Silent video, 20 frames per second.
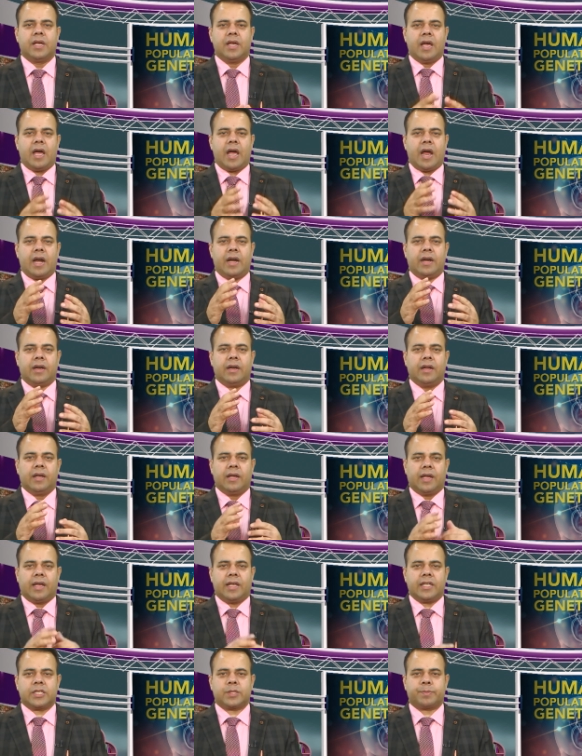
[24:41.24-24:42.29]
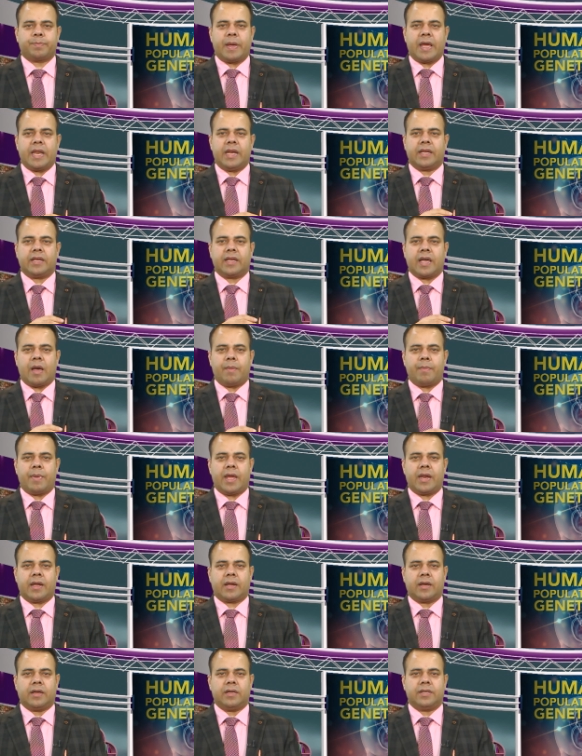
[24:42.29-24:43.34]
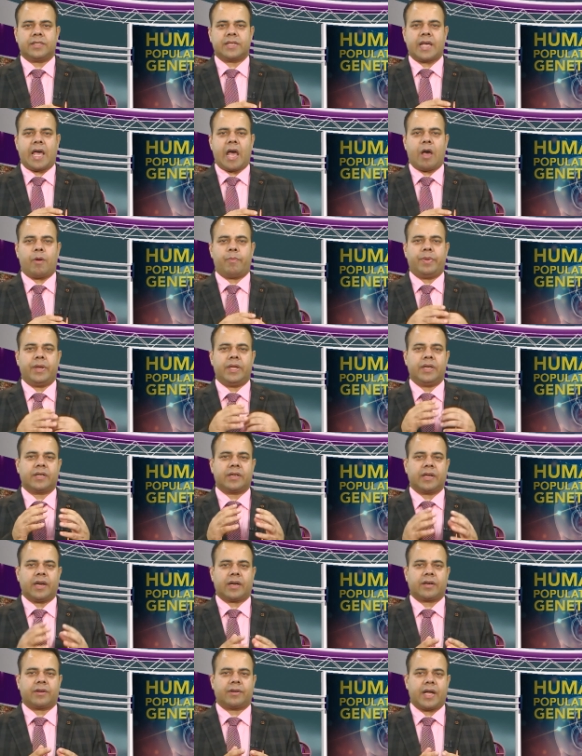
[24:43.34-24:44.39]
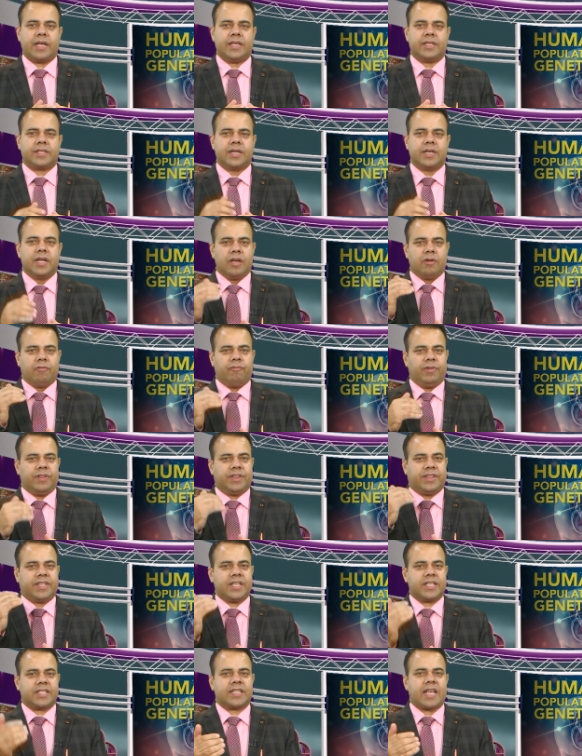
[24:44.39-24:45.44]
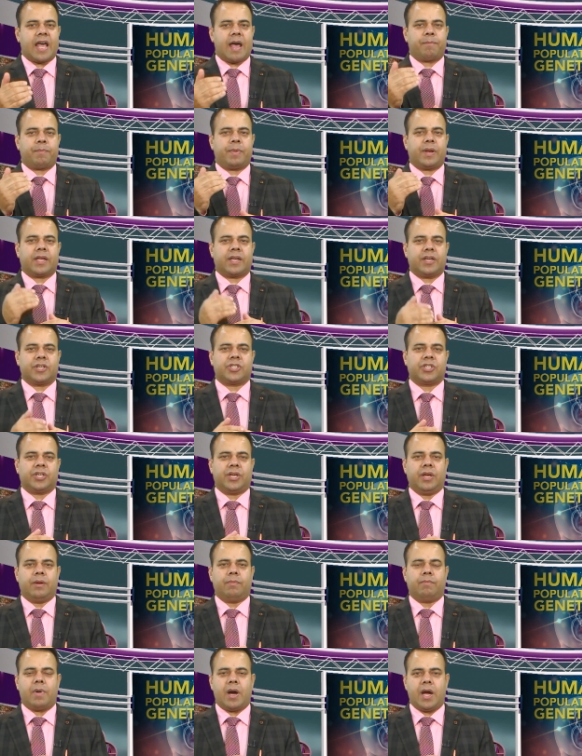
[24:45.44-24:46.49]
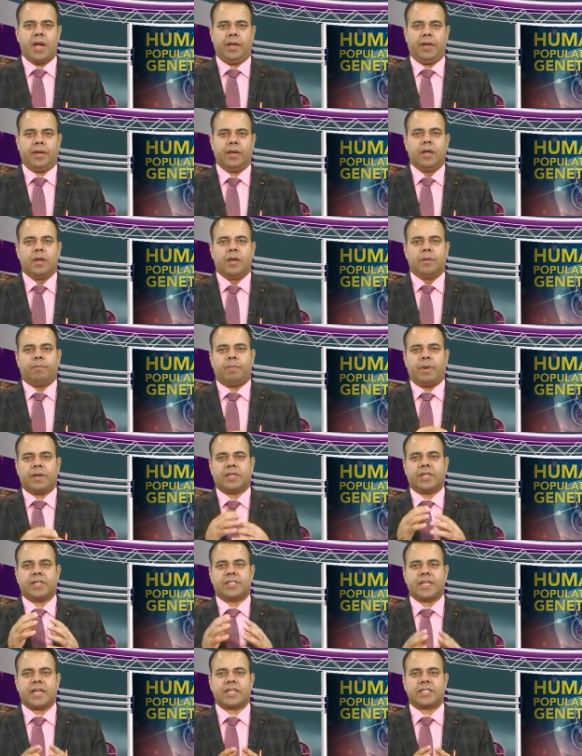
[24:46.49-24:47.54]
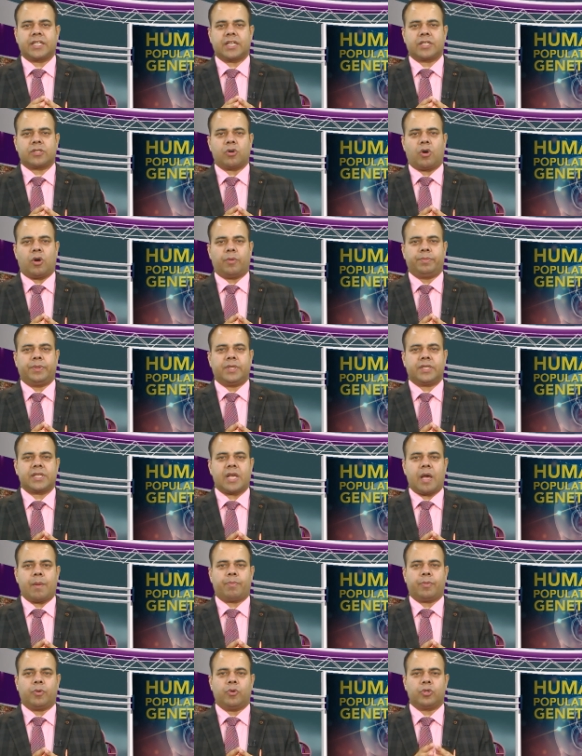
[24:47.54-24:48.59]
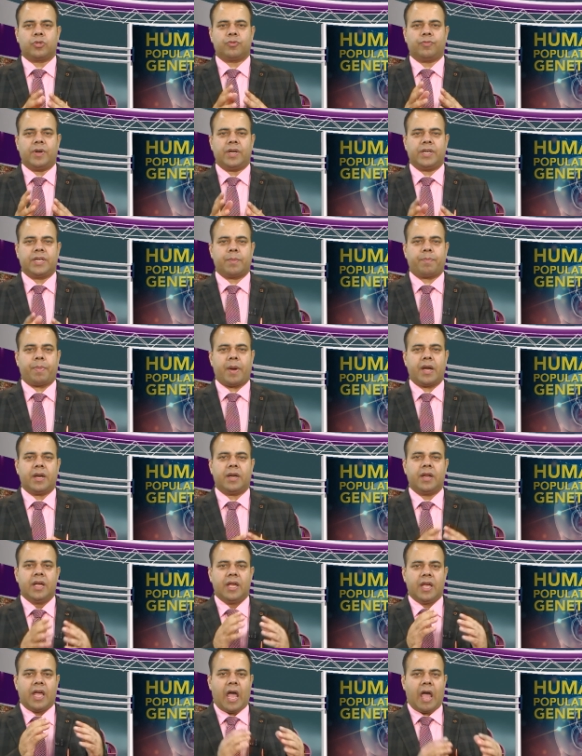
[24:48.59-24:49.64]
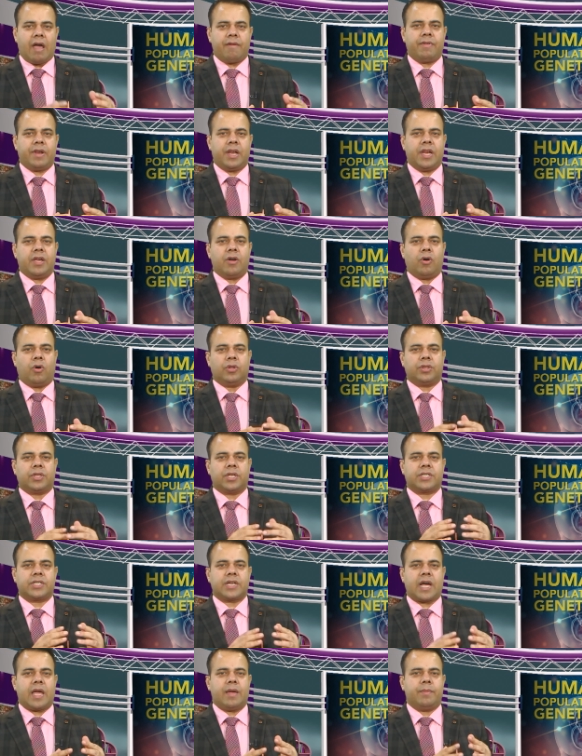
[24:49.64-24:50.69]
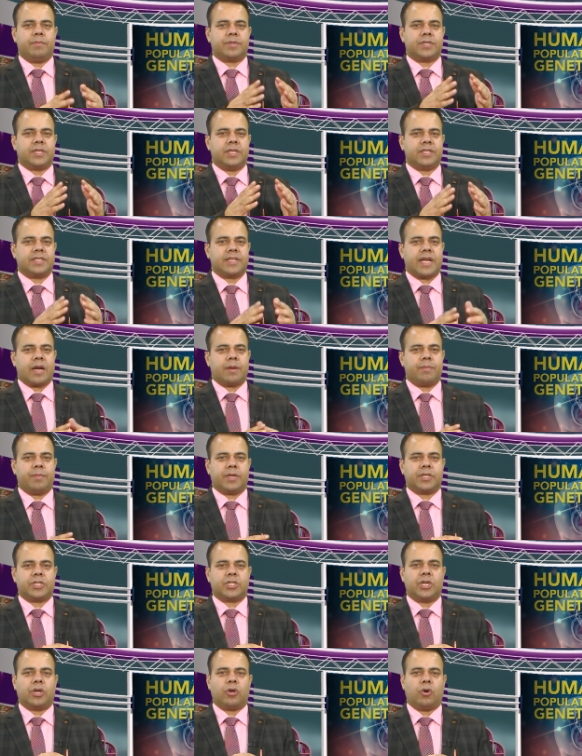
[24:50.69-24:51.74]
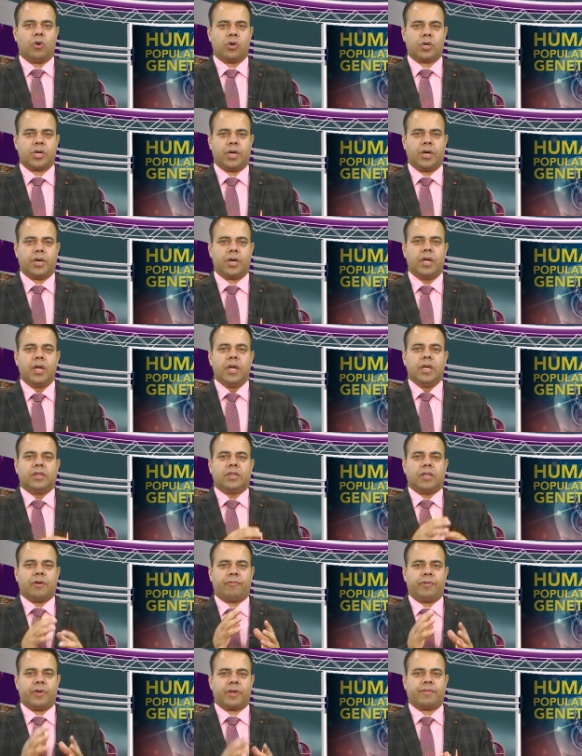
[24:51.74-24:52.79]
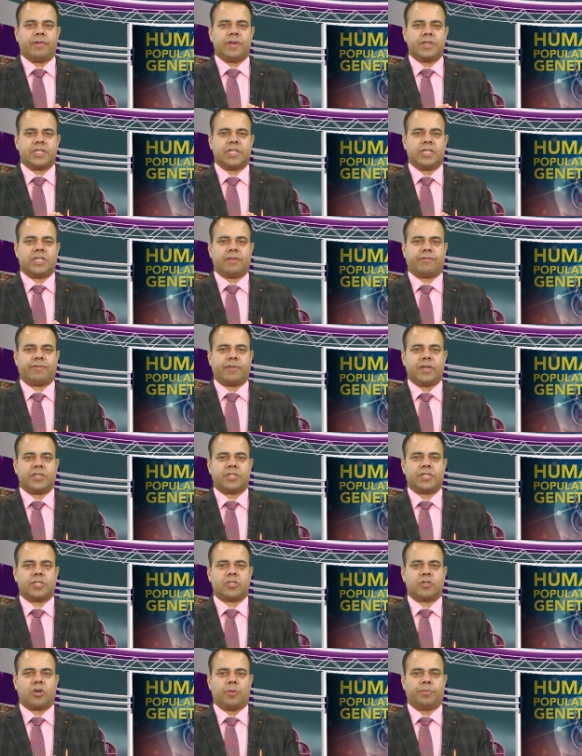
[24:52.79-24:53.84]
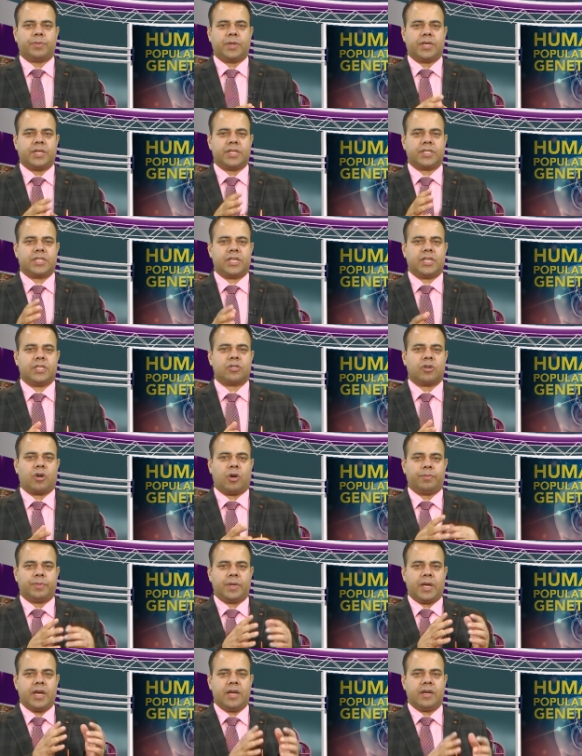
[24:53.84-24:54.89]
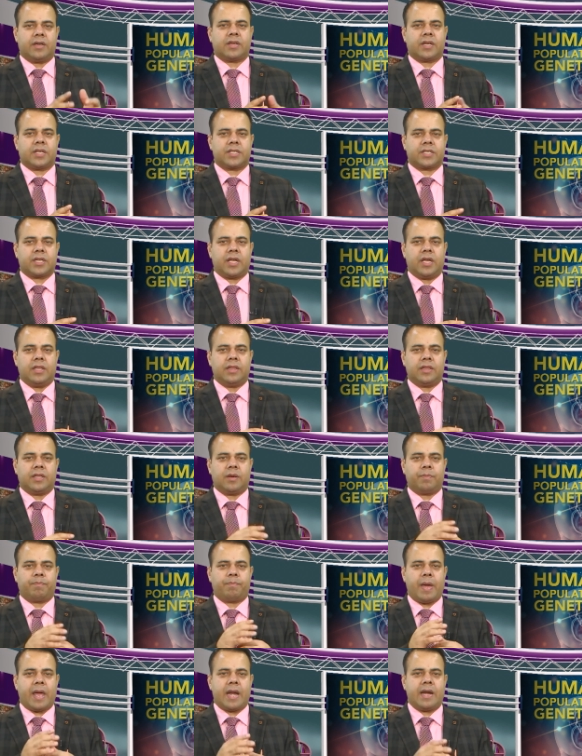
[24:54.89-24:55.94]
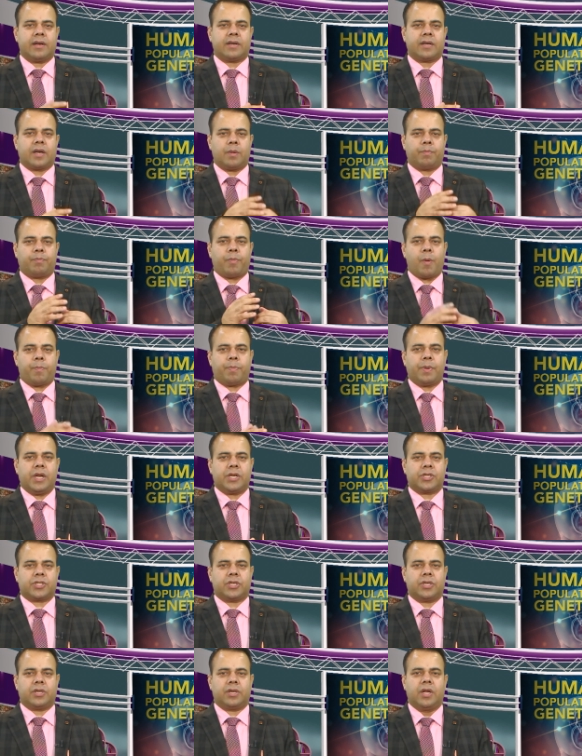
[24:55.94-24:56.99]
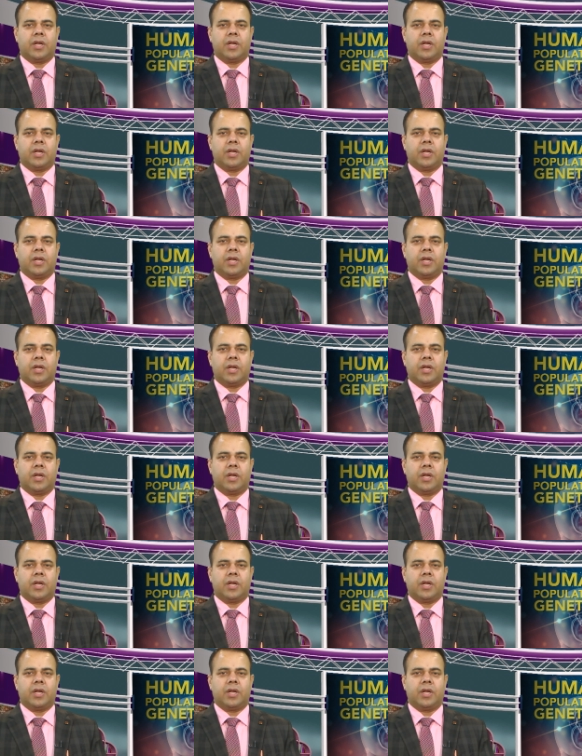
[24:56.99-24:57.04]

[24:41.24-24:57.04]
and Hispanic Americans have been characterized with this application in mind, but the success of this approach will depend heavily on the time since admixture occurred, the frequency differences of the disease of the interest in the parental population,